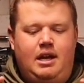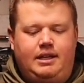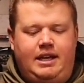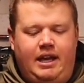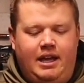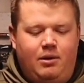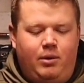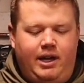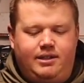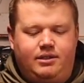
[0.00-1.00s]
Can't
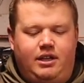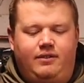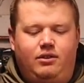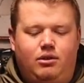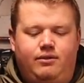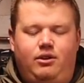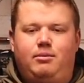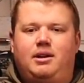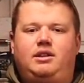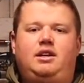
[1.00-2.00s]
wait to give you a
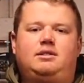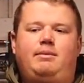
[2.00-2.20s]
review about these